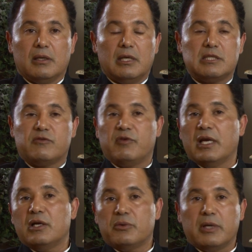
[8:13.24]
It's
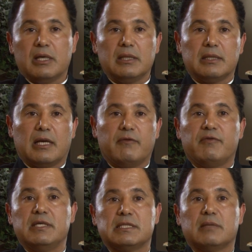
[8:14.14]
very rarely that I
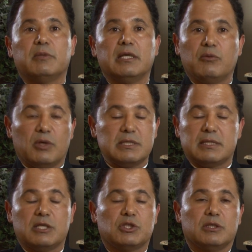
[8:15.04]
finish somebody in one
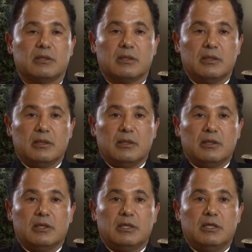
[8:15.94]
session,
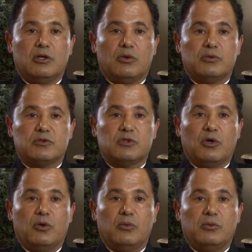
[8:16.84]
you know.
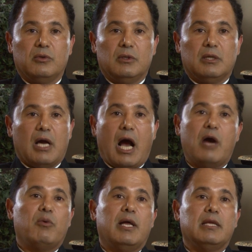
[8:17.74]
So I'd
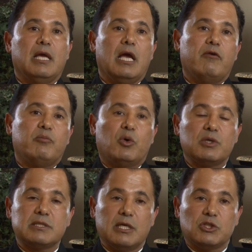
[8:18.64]
rather have more
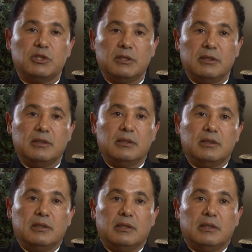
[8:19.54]
session
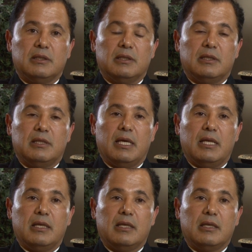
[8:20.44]

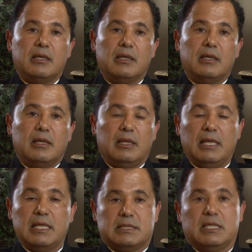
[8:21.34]
than
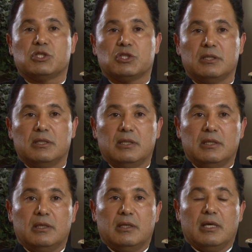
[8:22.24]
less session,
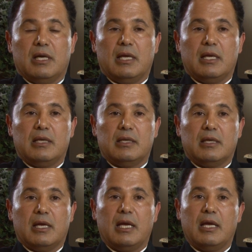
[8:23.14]

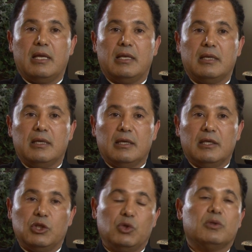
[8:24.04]
and
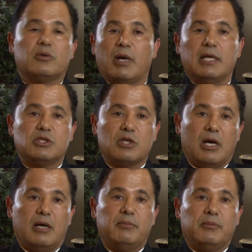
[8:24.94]
do the right
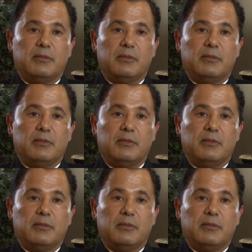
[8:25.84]
job,